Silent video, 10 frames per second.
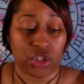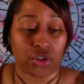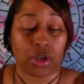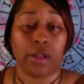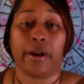is
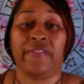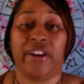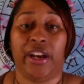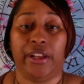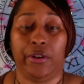your
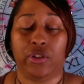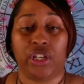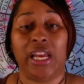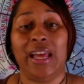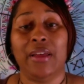clarifying
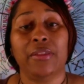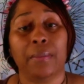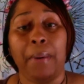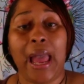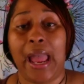energy in
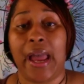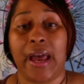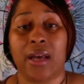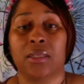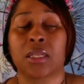the
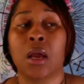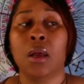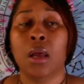past.